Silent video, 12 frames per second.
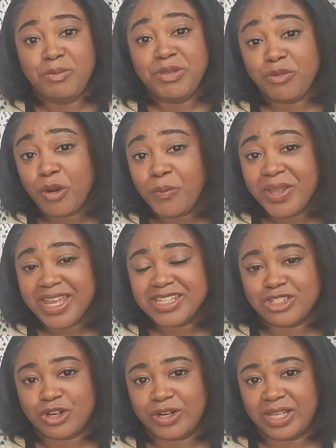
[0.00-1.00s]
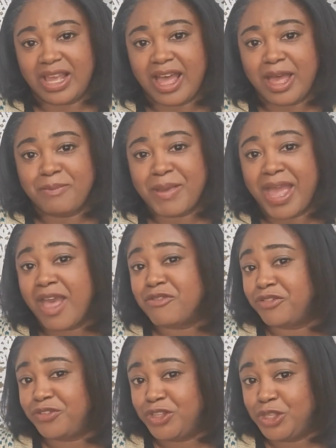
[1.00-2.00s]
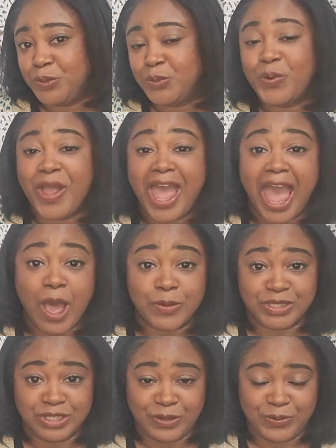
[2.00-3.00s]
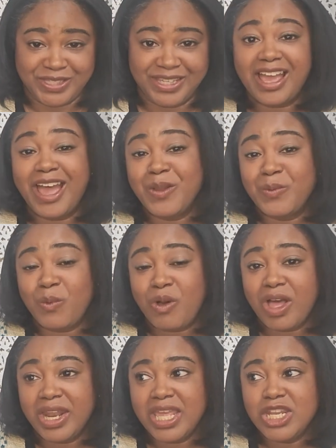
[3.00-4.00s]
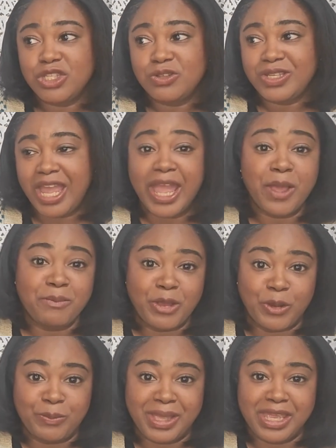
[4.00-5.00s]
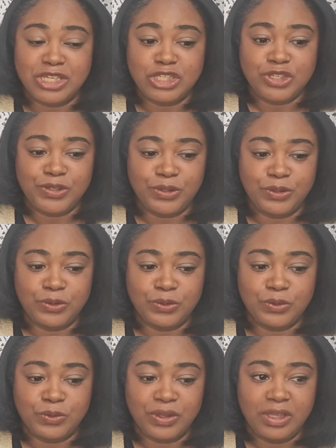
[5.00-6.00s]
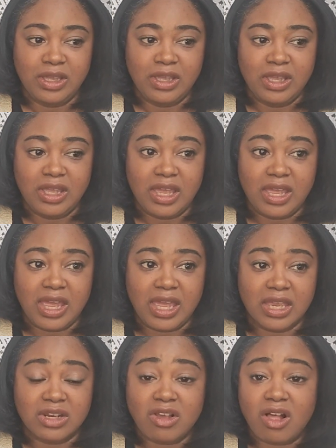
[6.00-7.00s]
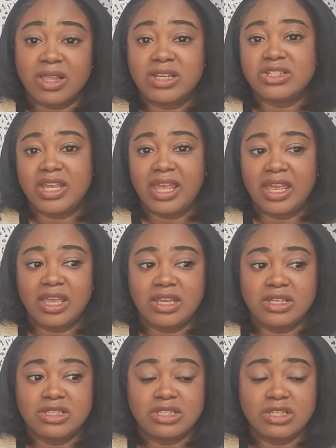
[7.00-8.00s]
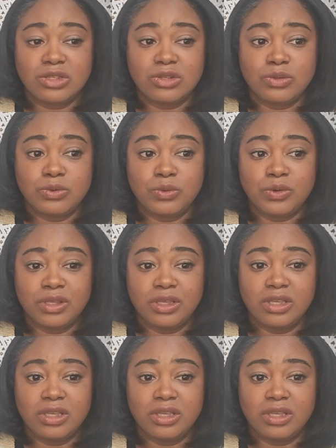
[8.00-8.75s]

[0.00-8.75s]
Before we get started, I have a few house notes. I wanted to take a moment to acknowledge and to